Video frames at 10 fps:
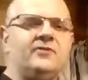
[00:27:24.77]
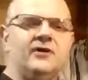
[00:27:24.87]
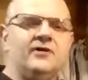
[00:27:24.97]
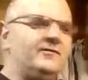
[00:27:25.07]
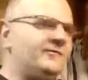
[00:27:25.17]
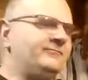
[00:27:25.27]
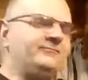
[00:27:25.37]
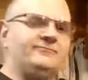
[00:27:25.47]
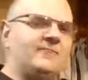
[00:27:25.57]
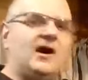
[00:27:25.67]
Uh,
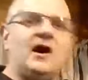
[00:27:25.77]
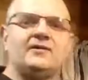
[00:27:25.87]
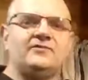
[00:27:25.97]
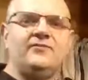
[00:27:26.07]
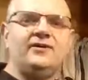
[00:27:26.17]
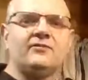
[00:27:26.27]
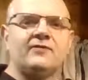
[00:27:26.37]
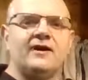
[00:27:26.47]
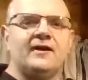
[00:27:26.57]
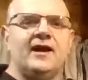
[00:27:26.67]
my hottest video
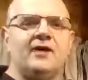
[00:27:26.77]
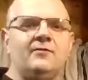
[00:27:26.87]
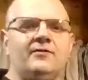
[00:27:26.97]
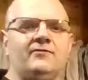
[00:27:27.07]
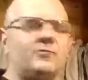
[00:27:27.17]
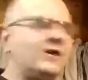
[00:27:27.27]
right now is